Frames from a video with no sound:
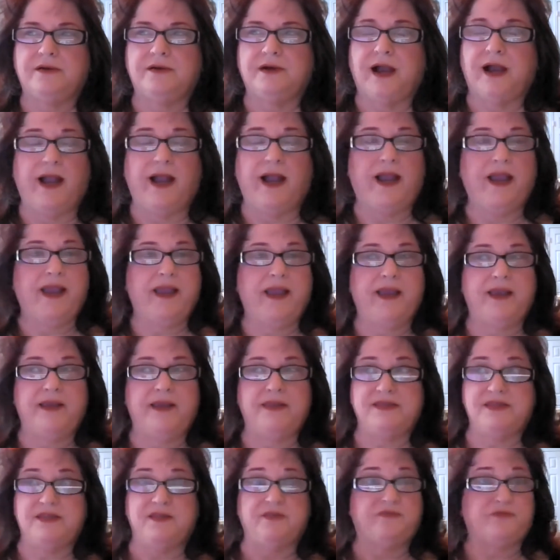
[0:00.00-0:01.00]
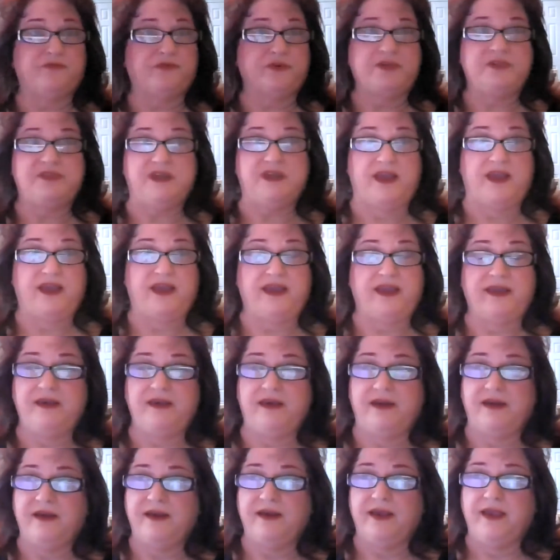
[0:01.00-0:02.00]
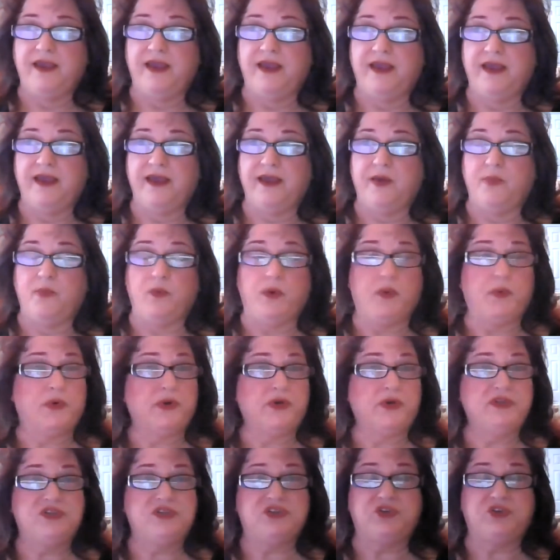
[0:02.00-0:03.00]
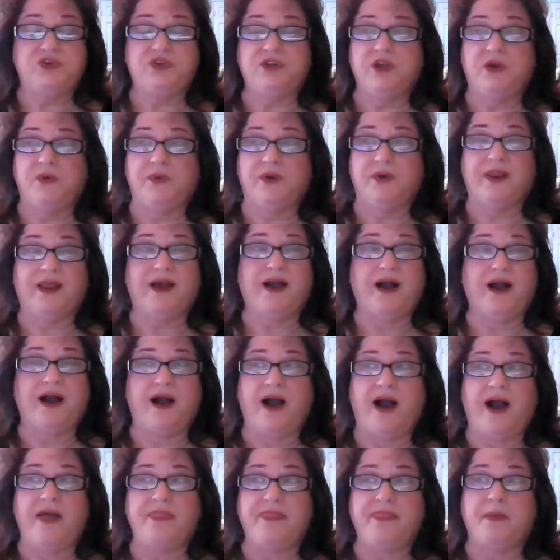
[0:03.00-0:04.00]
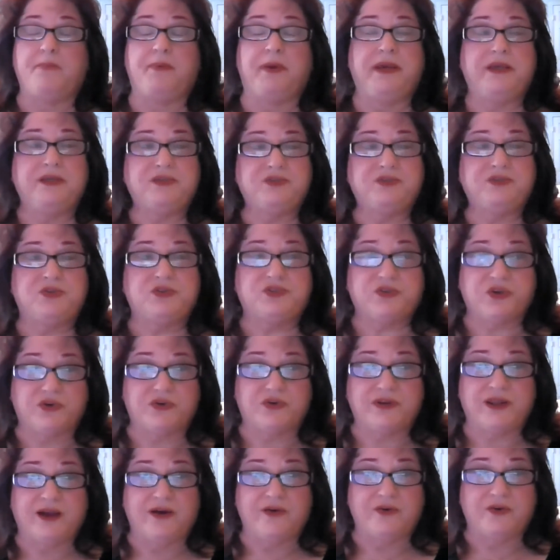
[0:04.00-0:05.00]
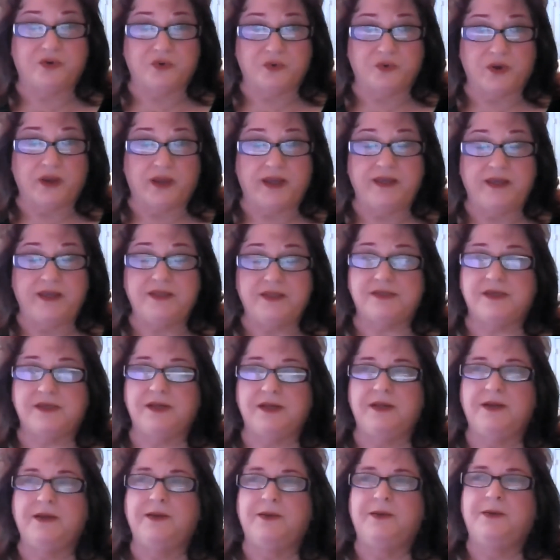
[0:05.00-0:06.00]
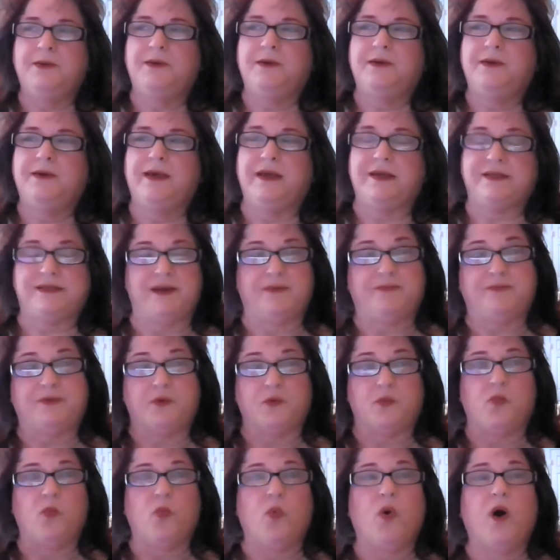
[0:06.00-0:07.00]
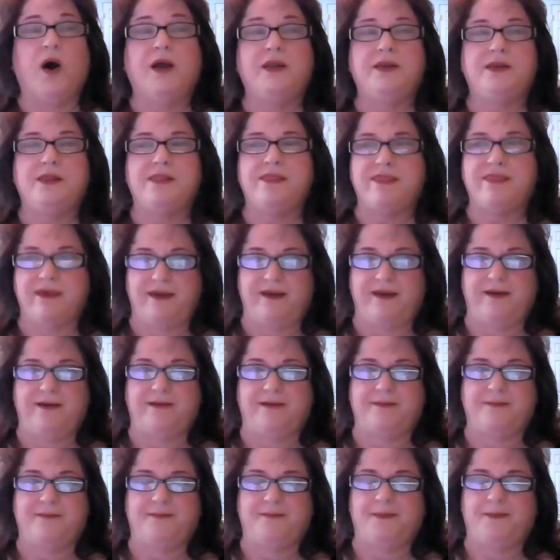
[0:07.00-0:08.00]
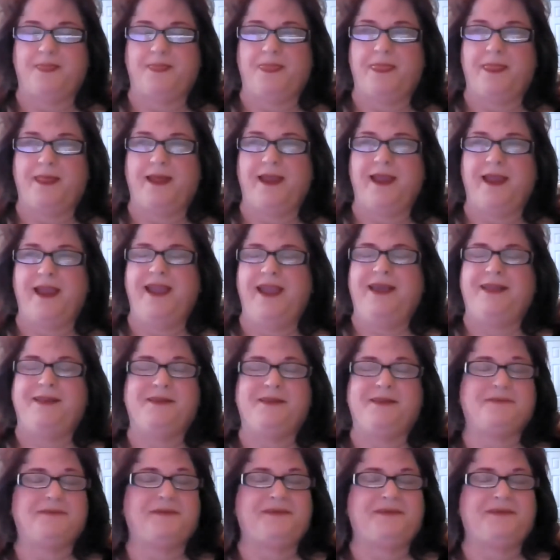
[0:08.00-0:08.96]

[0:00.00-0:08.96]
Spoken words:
I did it for a day, and we were in studio, and the pictures turned out great, except for one thing. And